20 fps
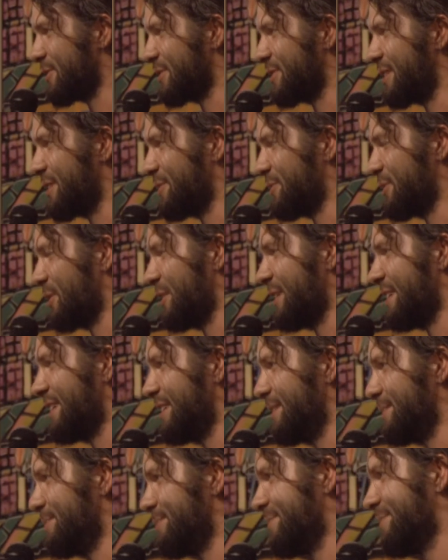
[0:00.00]
stuff to clean
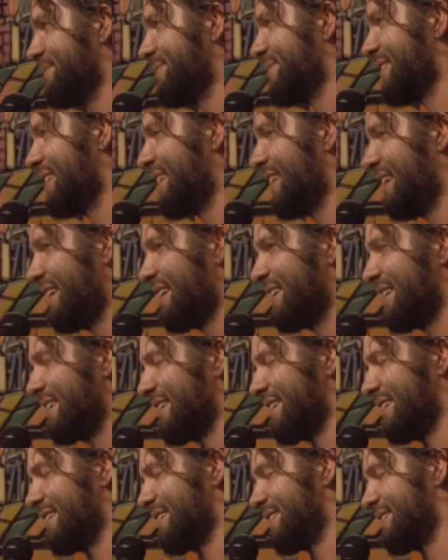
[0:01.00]
up.
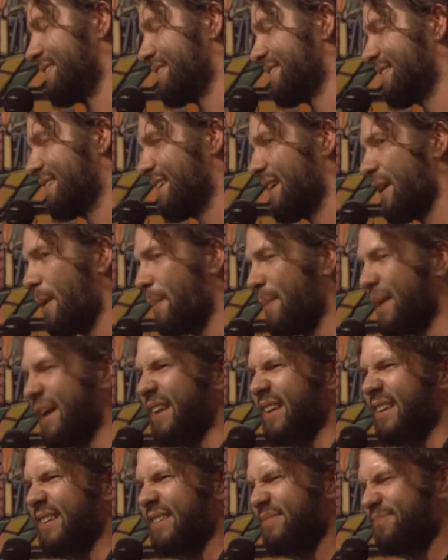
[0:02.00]
Uh,
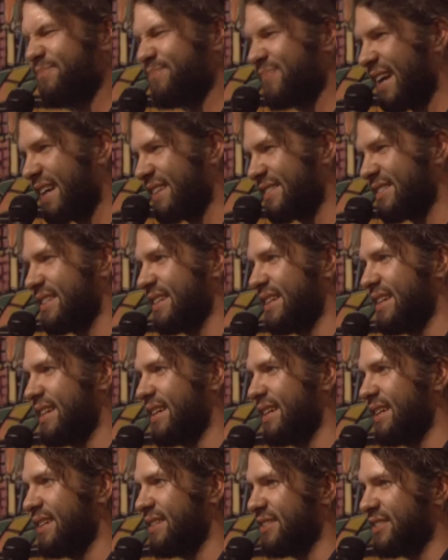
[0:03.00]
about I'd
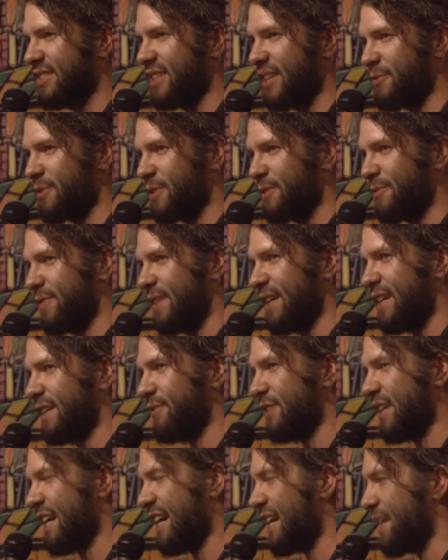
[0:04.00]
say
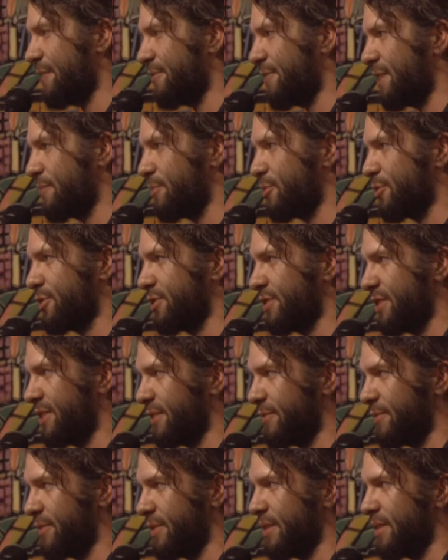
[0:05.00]
75 to 85 percent
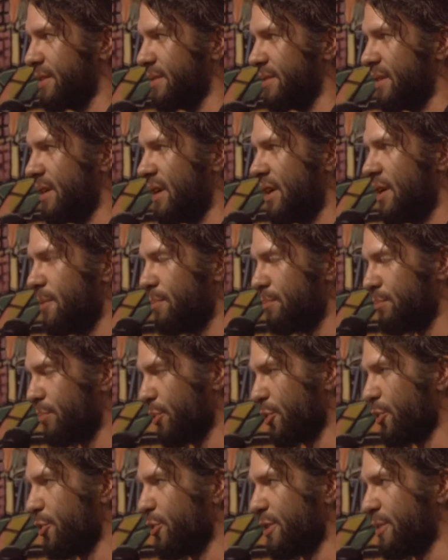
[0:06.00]
of the
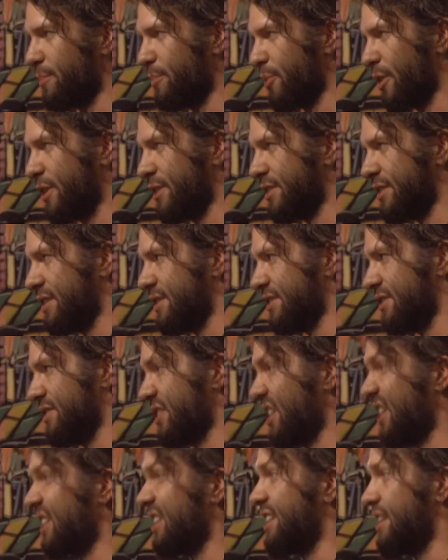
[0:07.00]
brewing process
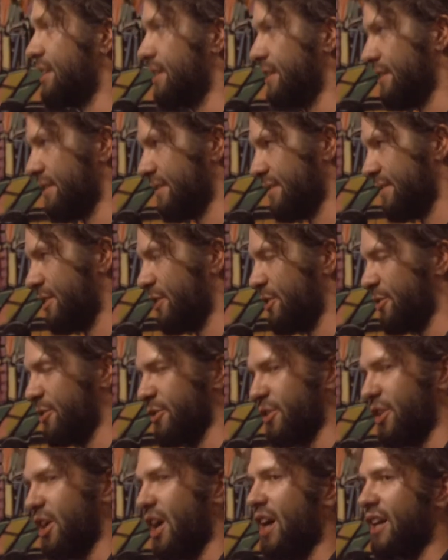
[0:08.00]
is cleaning. You know,
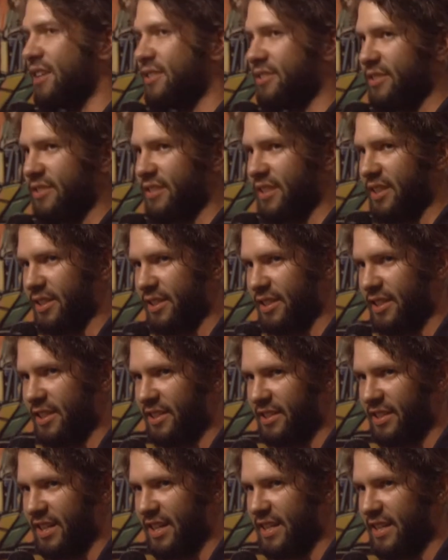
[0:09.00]
you're constantly
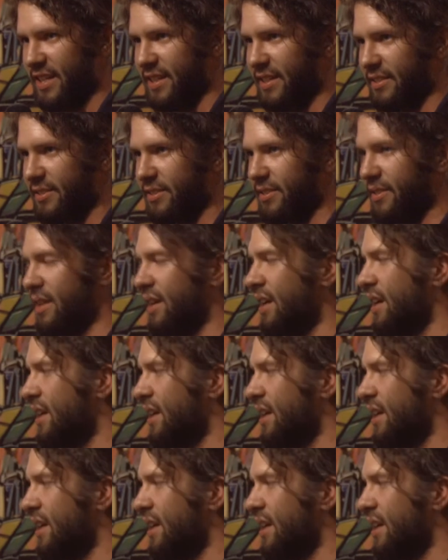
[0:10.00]
cleaning tanks,